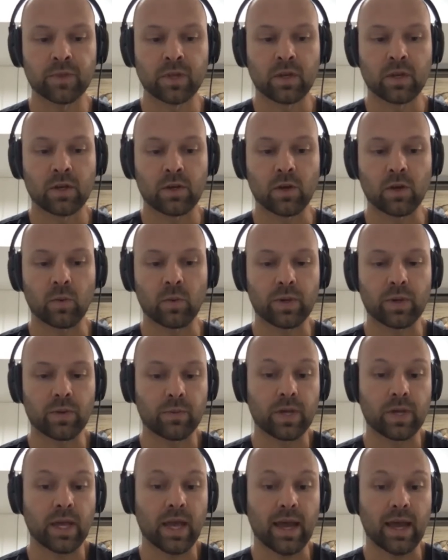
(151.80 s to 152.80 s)

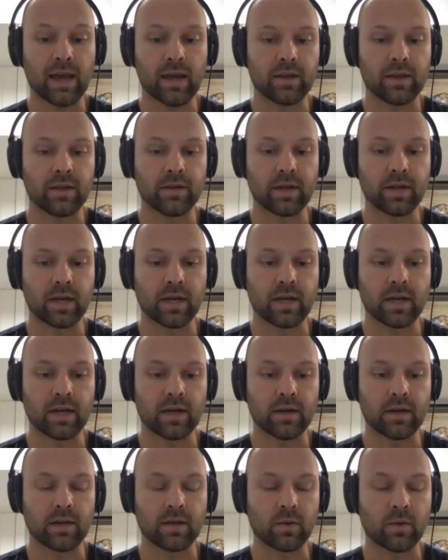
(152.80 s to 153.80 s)
we had
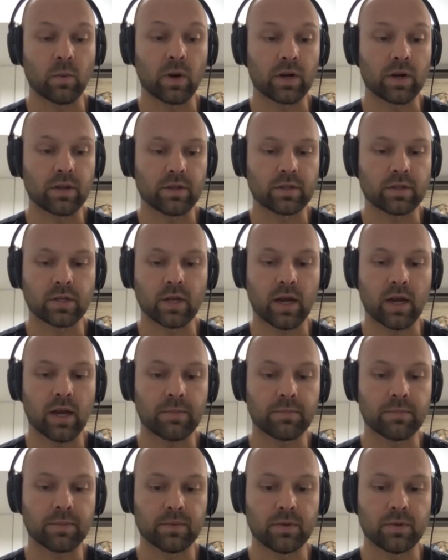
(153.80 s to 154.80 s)
one of the
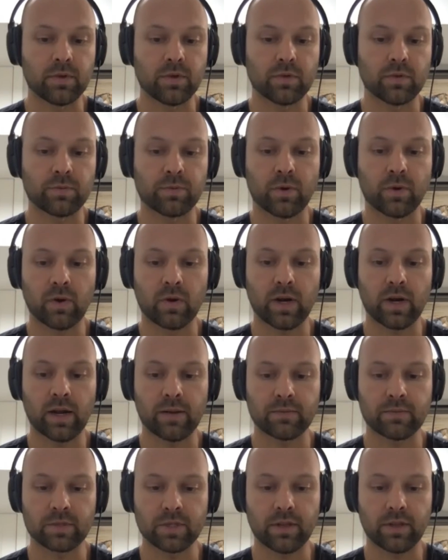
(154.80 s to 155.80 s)
top youth
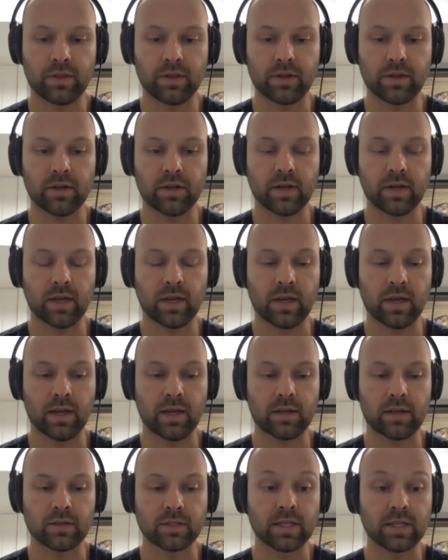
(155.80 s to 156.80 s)
programs, I think,
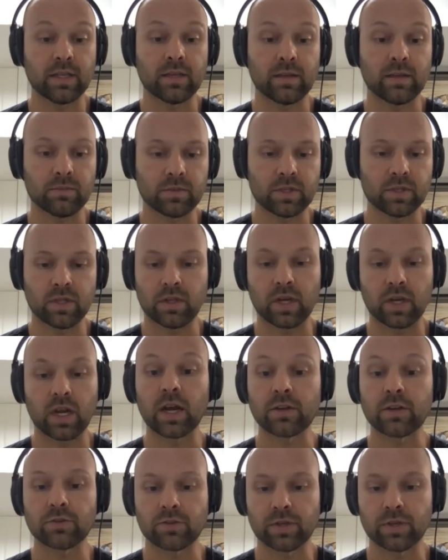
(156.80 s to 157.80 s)
and teams in the
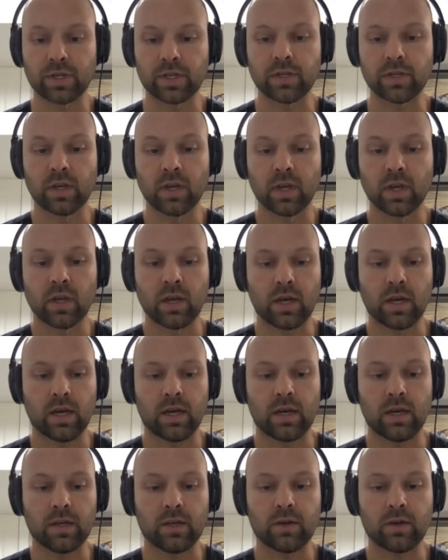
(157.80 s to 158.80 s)
country,
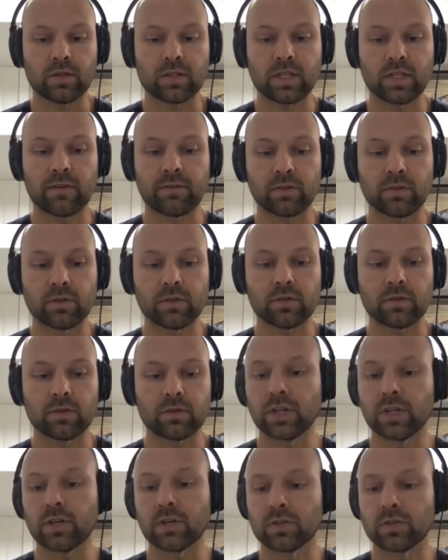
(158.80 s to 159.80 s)
several
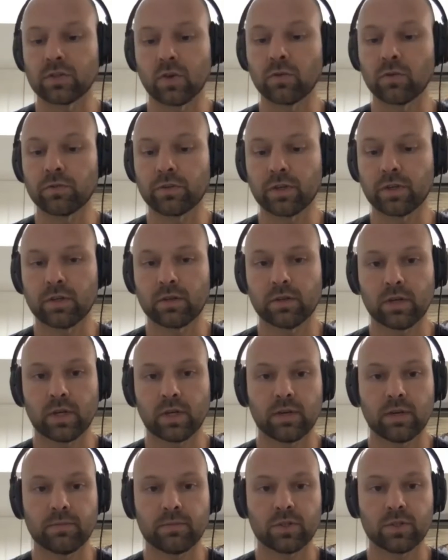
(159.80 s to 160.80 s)
years over.
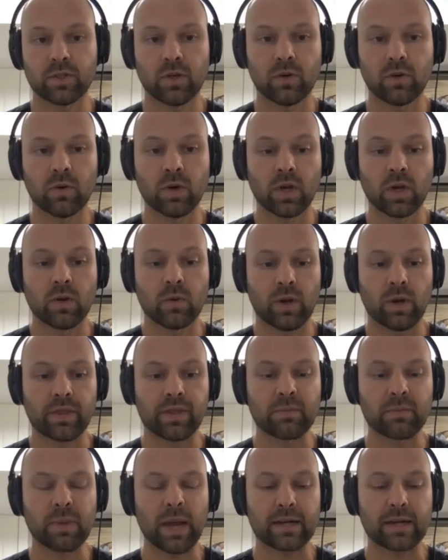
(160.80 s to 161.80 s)
So when I
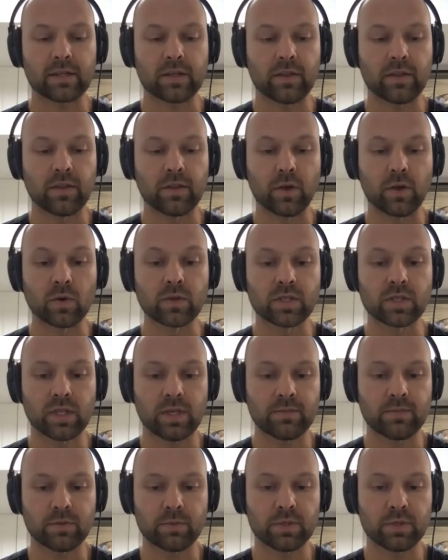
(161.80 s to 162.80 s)
think back to those
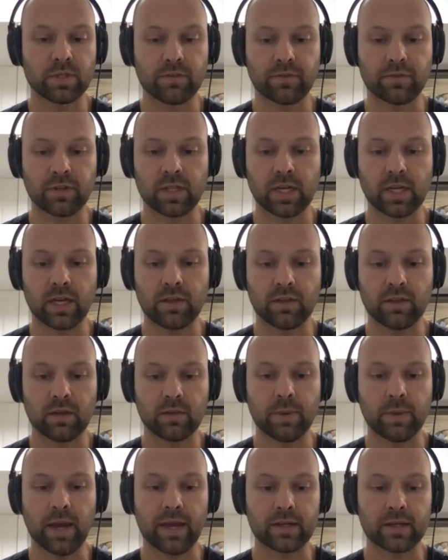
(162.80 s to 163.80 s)
teams specifically, I
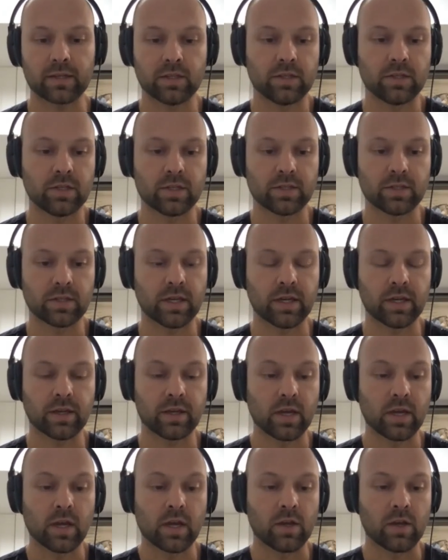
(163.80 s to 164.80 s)
think back to just like,
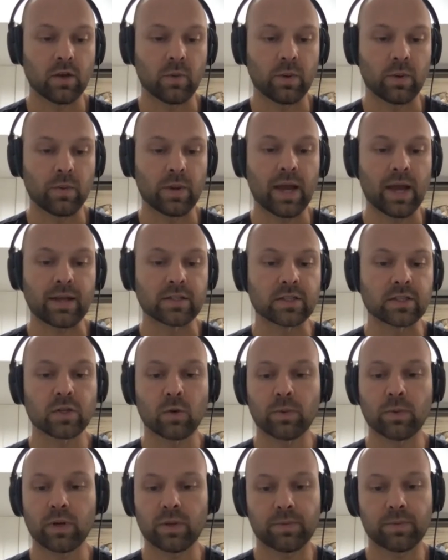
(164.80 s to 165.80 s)
we had
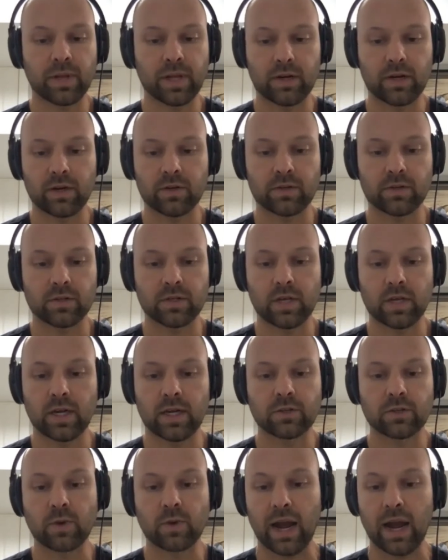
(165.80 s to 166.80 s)
so many players
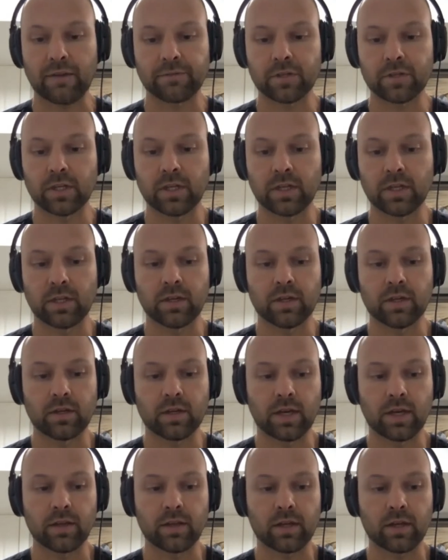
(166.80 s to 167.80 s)
drafted, and
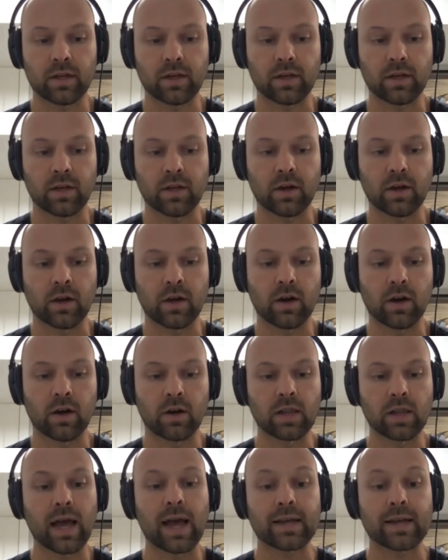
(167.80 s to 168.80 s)
I think our
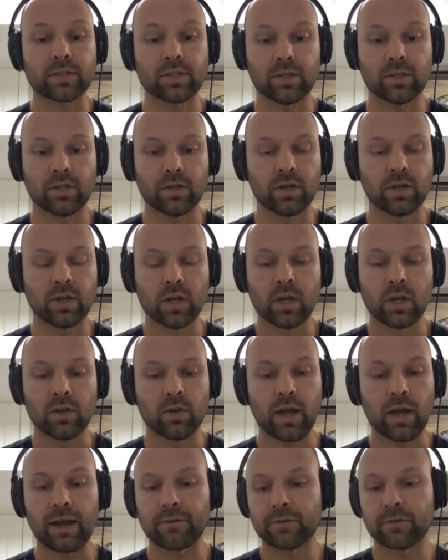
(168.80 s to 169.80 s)
last year,
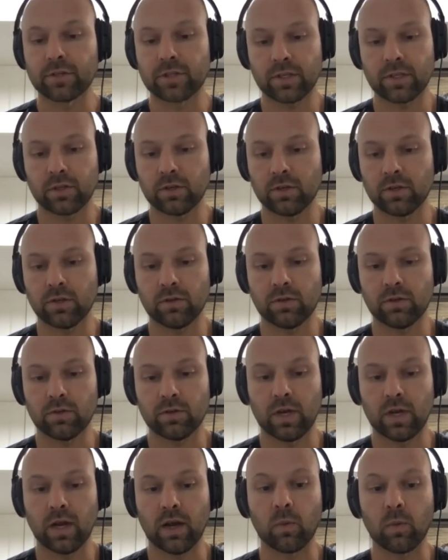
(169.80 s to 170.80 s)
every single
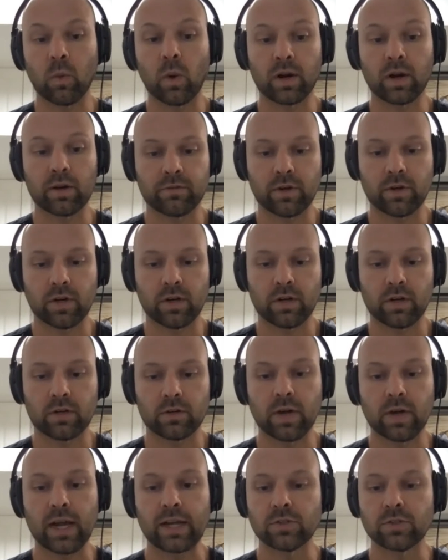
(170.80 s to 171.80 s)
one of our
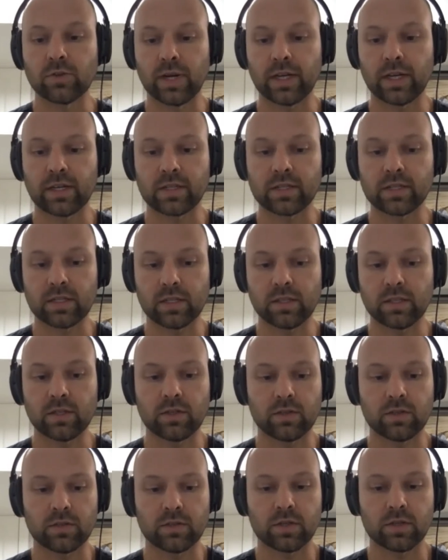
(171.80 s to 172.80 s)
graduating
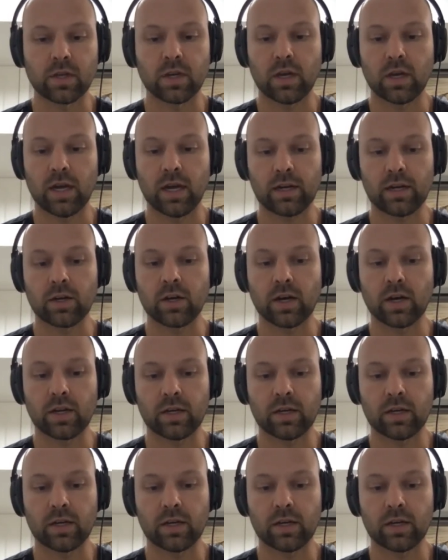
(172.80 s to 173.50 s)
seniors got